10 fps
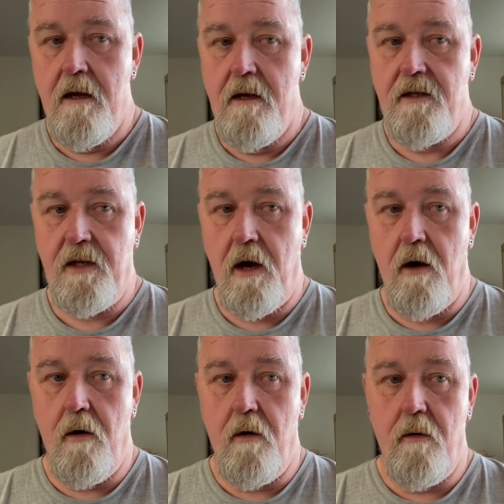
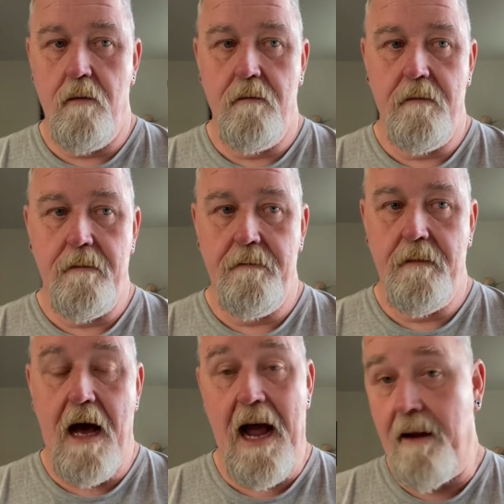So
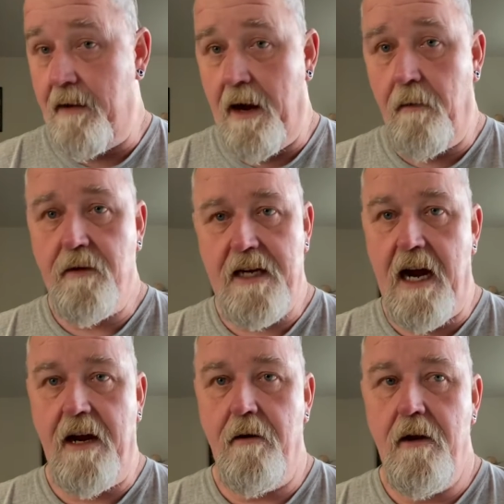I am now
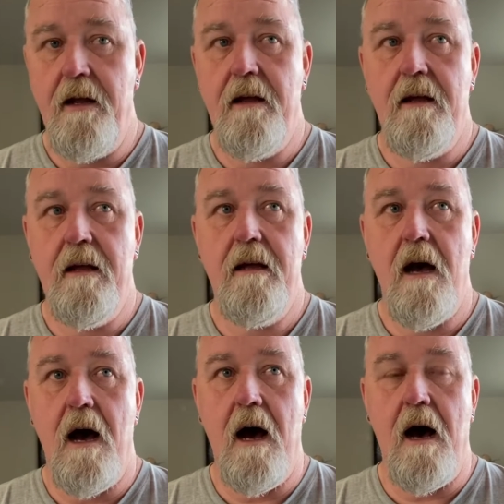retired.
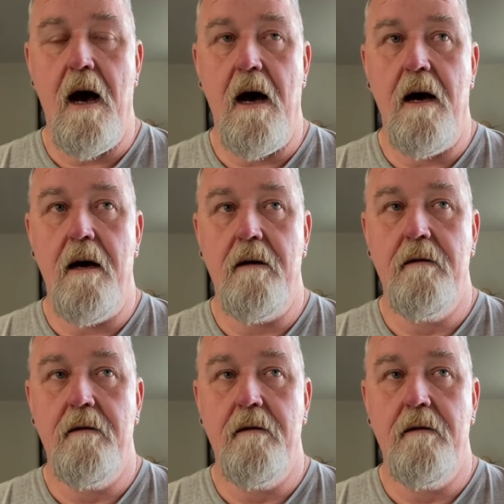And